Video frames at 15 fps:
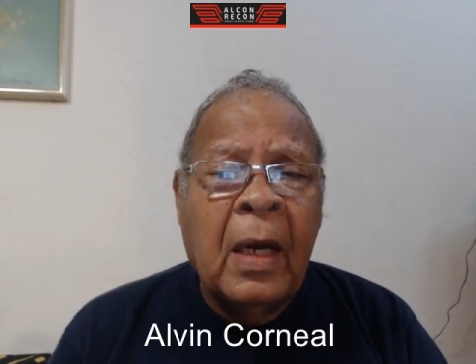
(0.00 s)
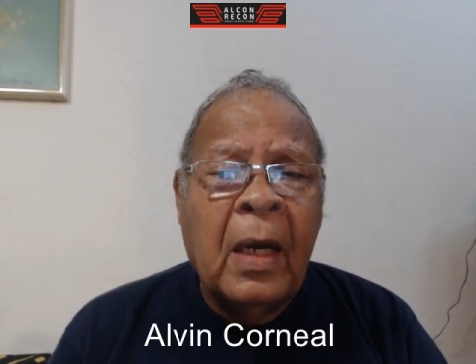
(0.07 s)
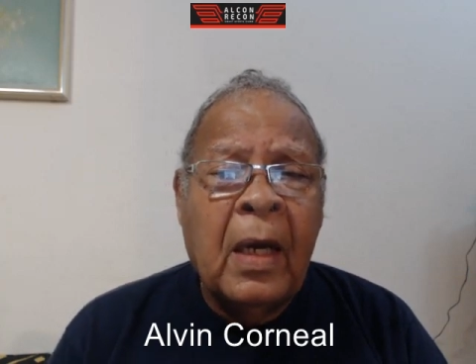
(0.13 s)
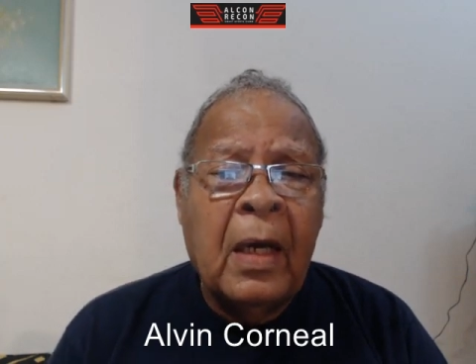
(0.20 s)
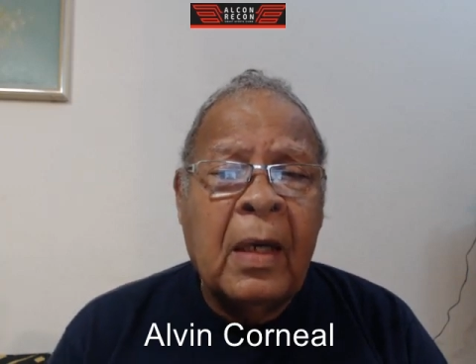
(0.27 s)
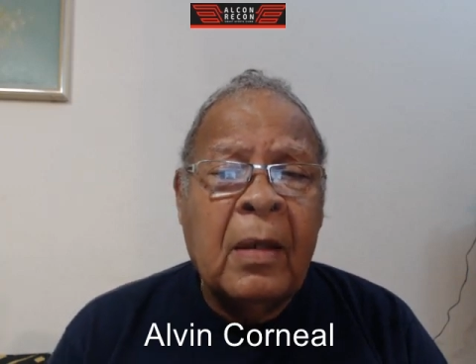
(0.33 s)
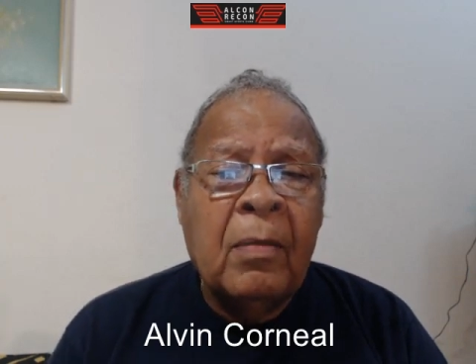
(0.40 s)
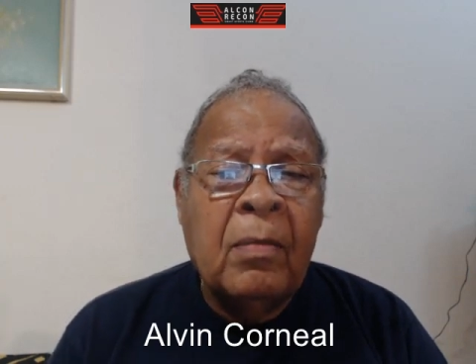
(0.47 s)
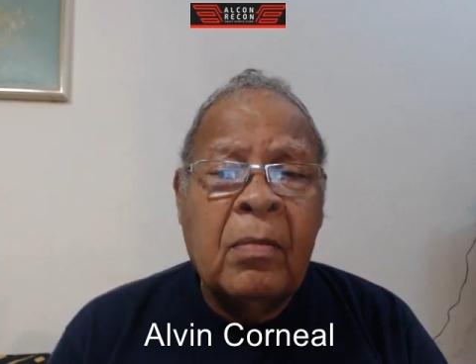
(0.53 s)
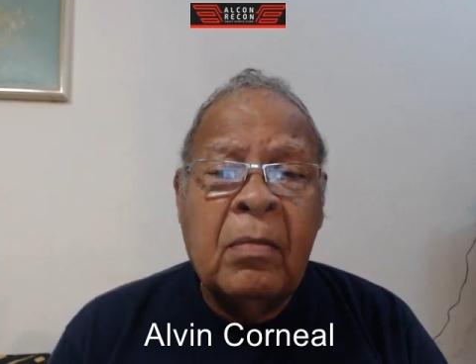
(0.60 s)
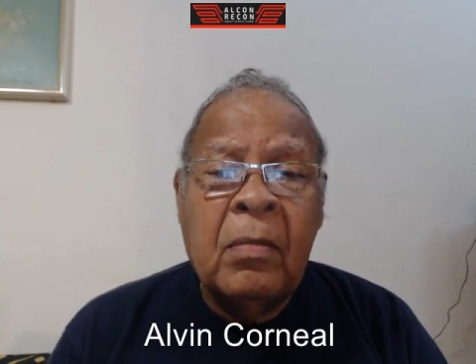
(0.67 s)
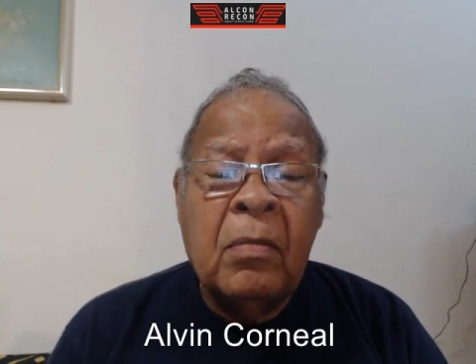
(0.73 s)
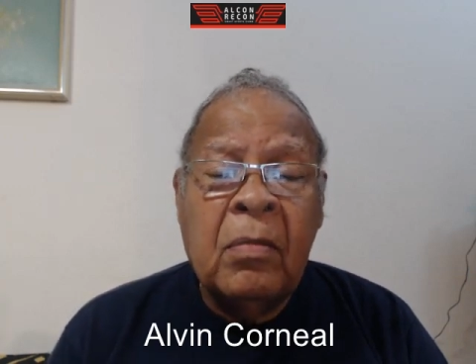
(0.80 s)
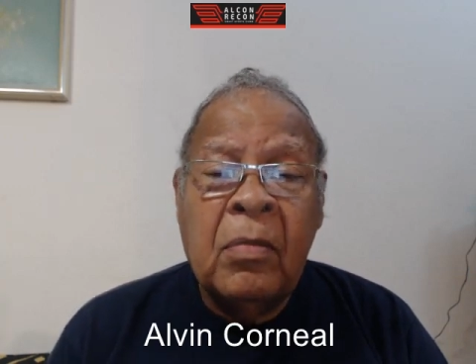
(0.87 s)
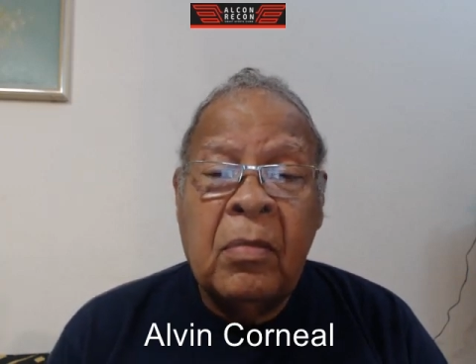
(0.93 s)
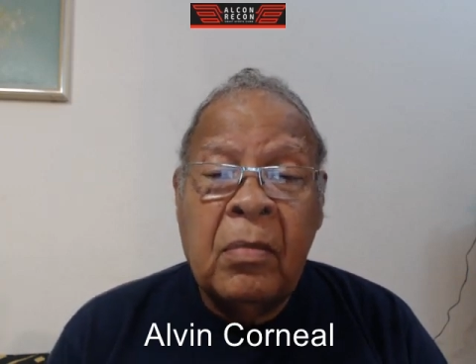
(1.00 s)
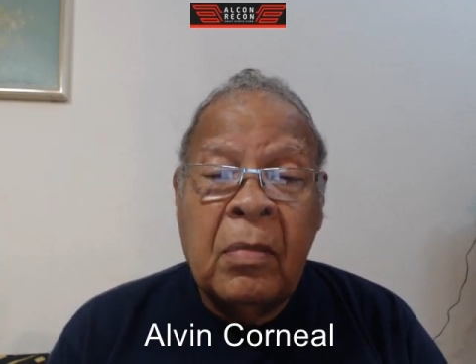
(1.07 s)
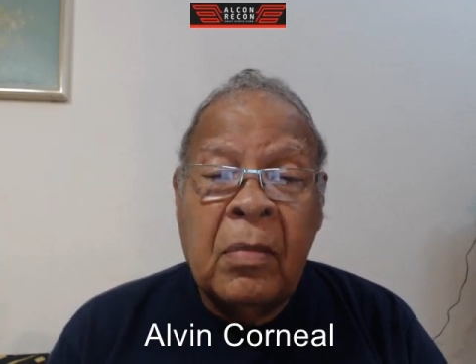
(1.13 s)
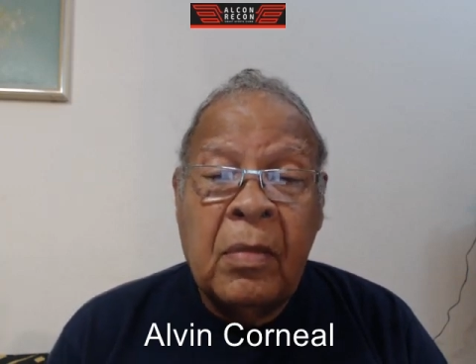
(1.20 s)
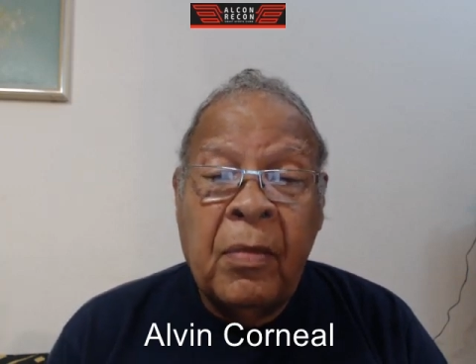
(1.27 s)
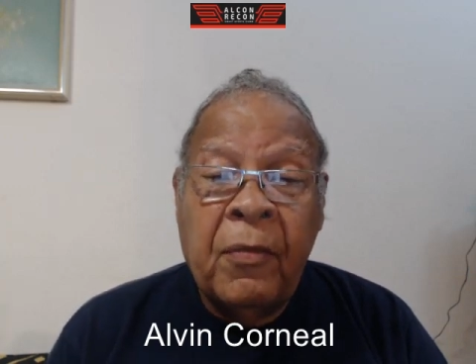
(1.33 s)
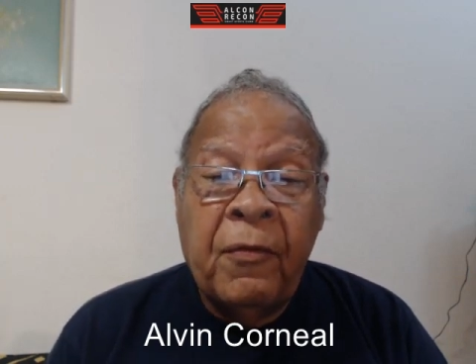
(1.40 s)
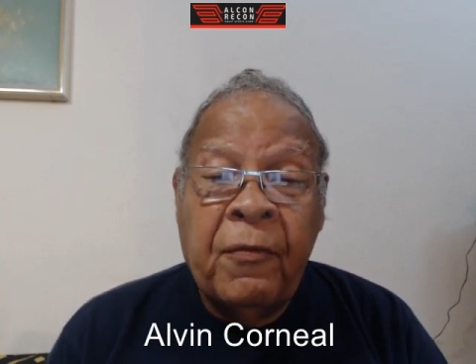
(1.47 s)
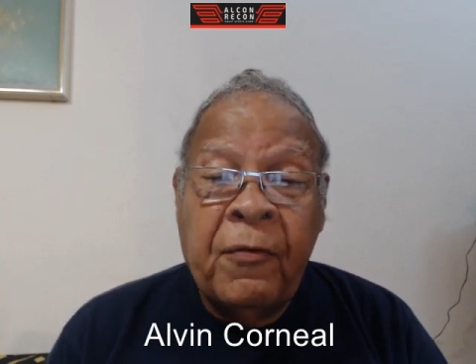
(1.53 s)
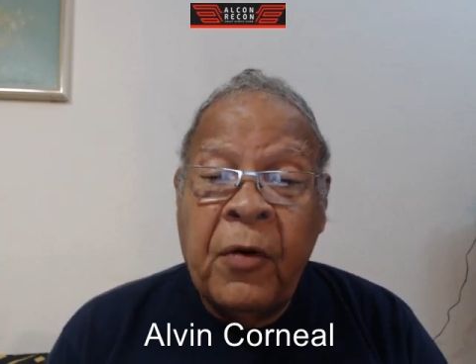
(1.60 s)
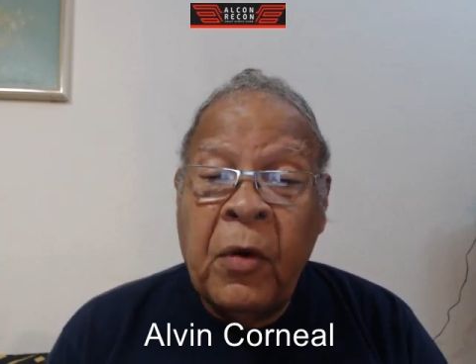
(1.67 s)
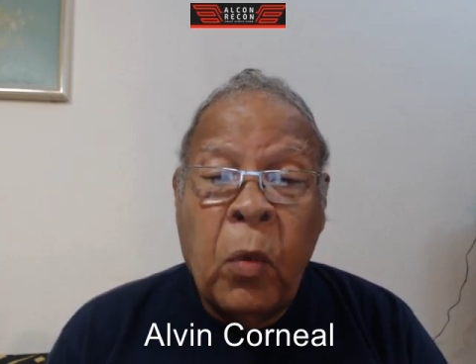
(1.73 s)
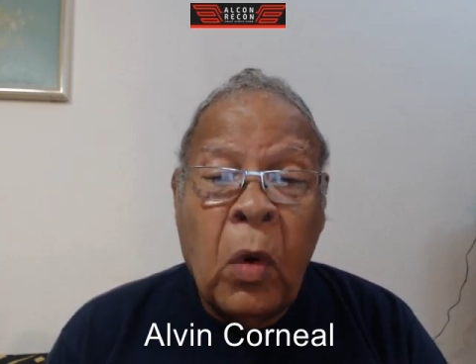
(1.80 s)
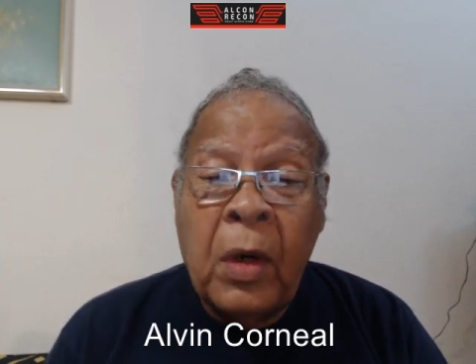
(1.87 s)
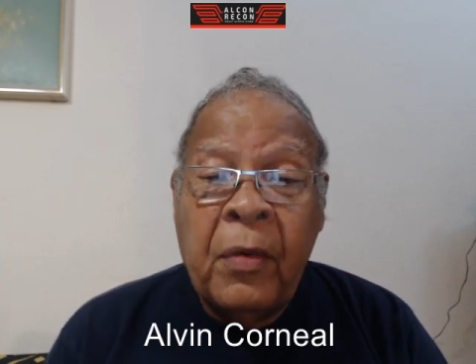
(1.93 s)
uh,
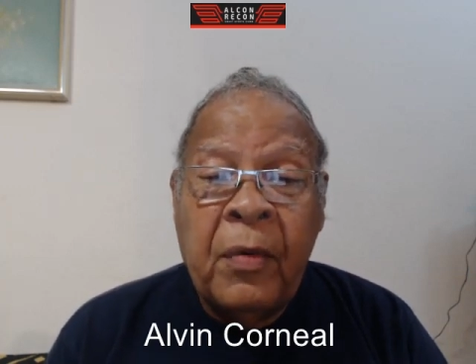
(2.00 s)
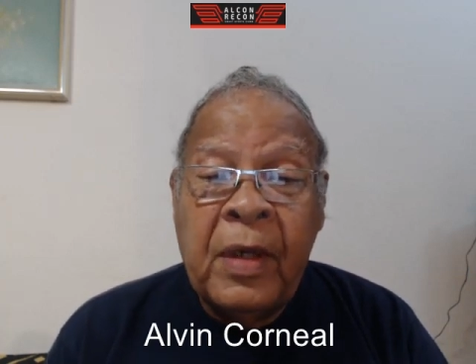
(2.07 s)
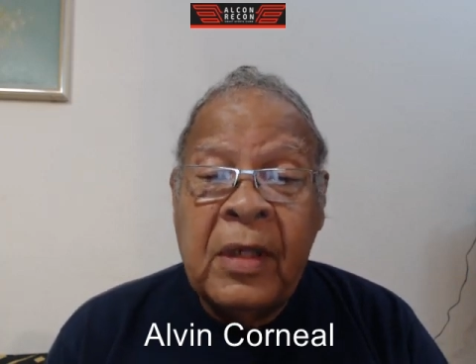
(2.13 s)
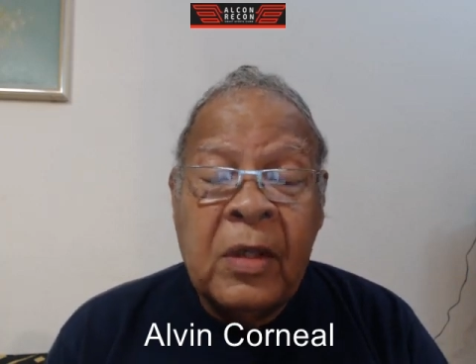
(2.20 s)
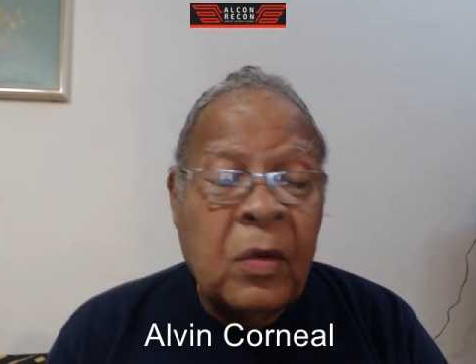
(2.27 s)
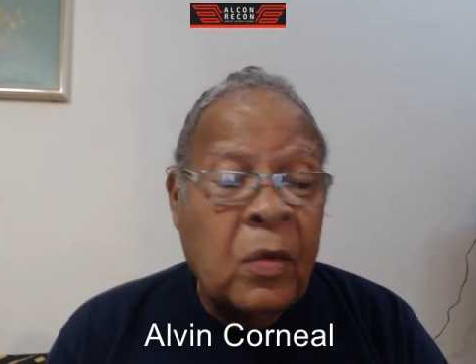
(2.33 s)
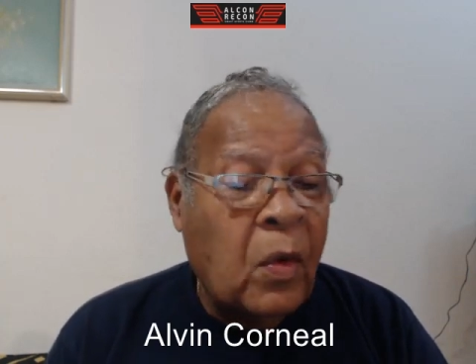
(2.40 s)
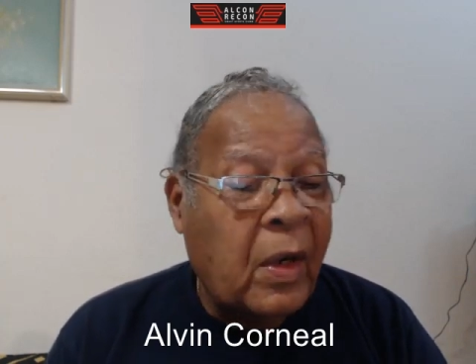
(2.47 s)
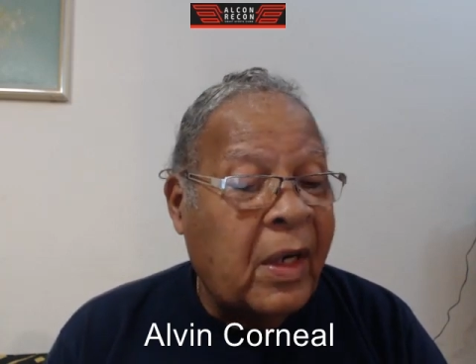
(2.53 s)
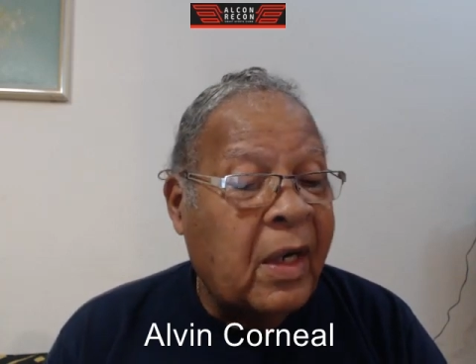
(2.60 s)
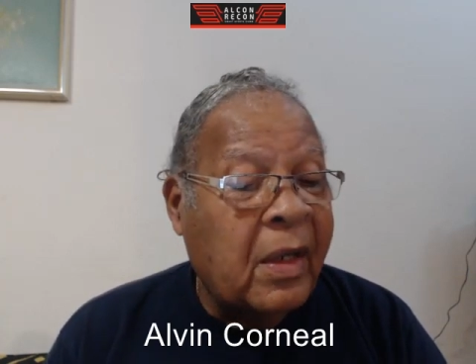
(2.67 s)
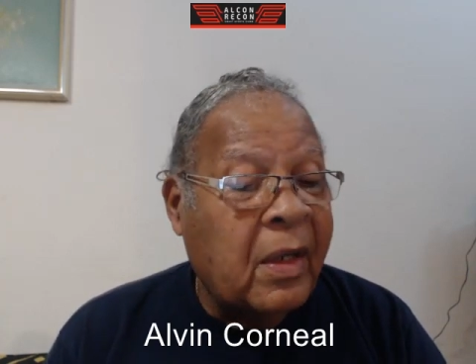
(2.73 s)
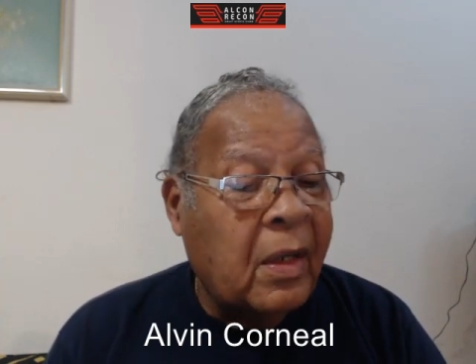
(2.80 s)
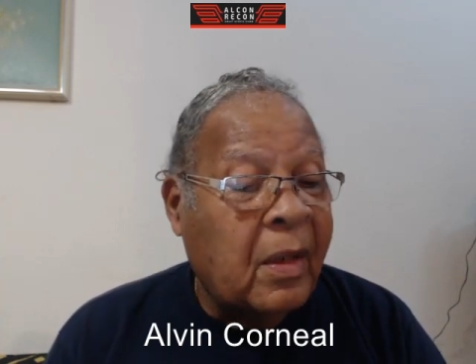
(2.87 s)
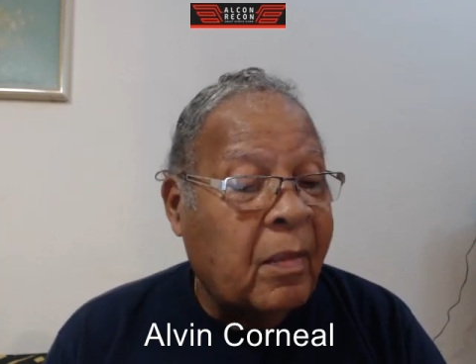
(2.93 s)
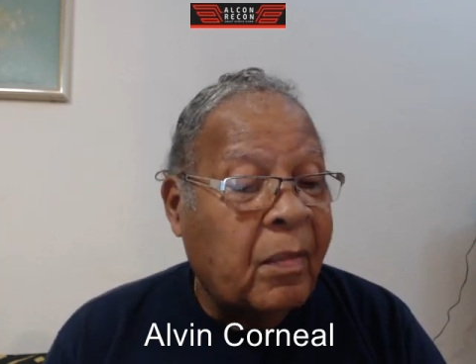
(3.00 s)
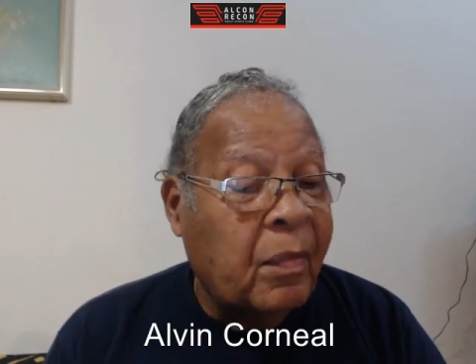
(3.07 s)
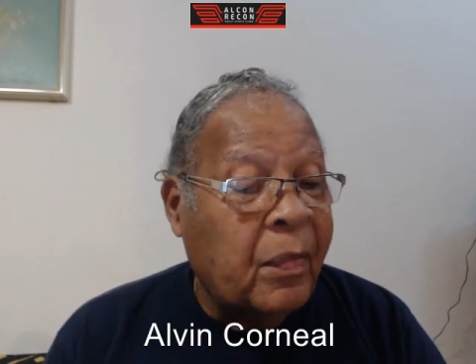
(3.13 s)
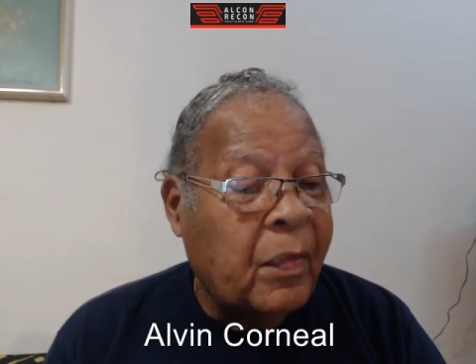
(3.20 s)
for one reason or another.